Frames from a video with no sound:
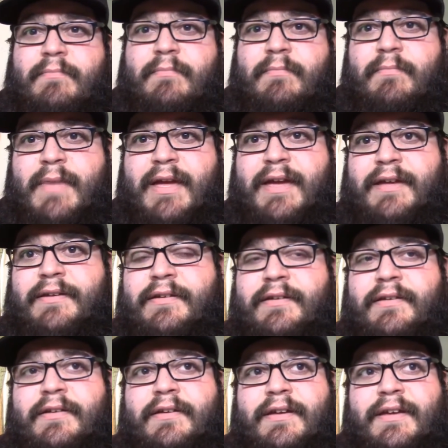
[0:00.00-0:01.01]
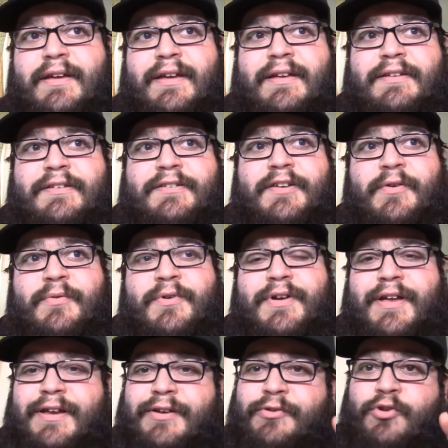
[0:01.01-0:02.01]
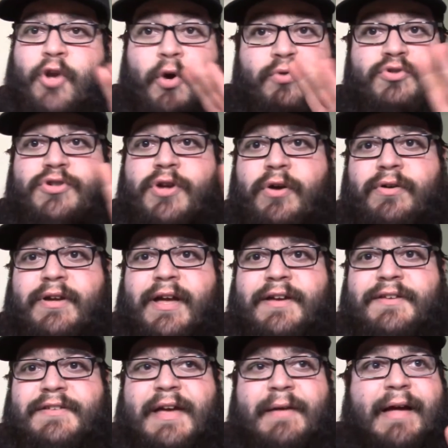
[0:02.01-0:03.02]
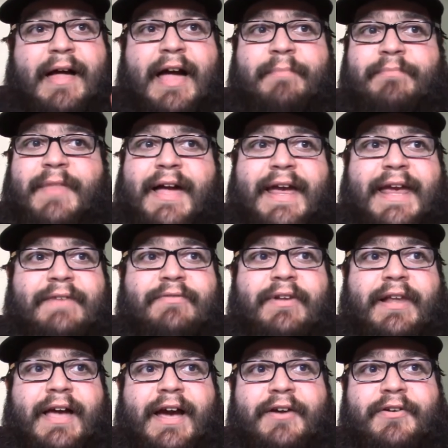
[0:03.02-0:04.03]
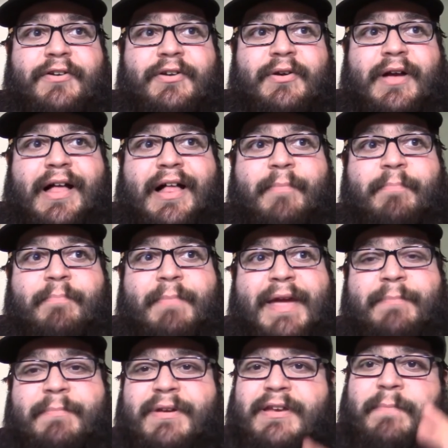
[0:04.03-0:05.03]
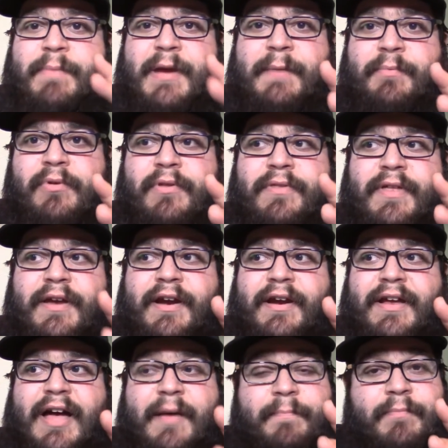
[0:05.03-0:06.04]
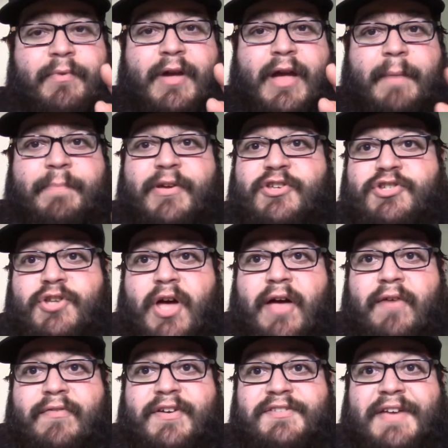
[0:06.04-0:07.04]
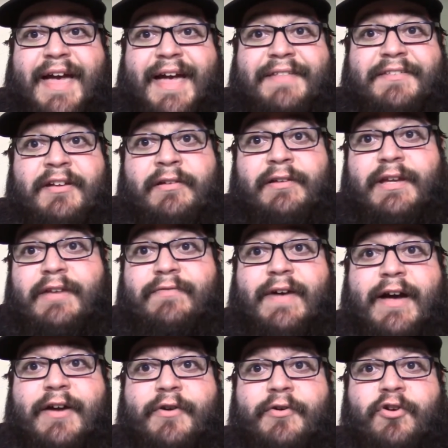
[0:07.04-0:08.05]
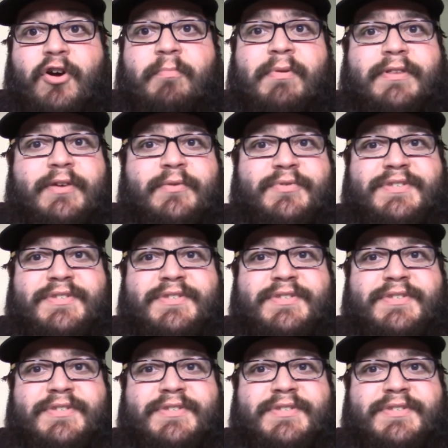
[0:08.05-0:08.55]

man, no joke, guys, I'm not even lying to you. Maybe the people there got pissed off because they had to leave. I don't know, but there was